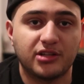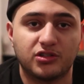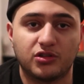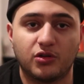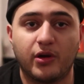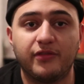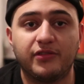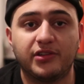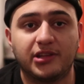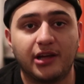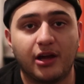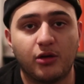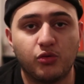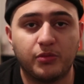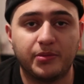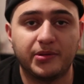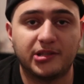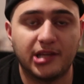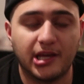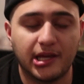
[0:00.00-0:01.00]
so everything I will
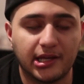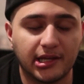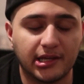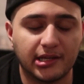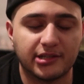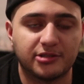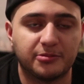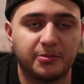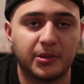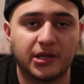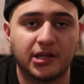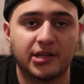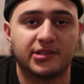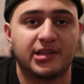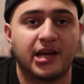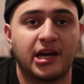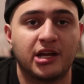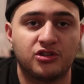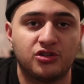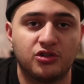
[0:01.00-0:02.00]
be taking is because
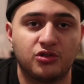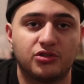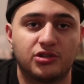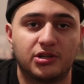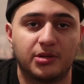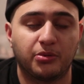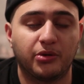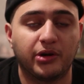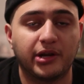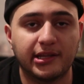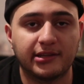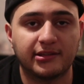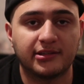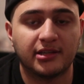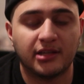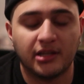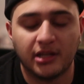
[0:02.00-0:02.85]
I choose to bring it.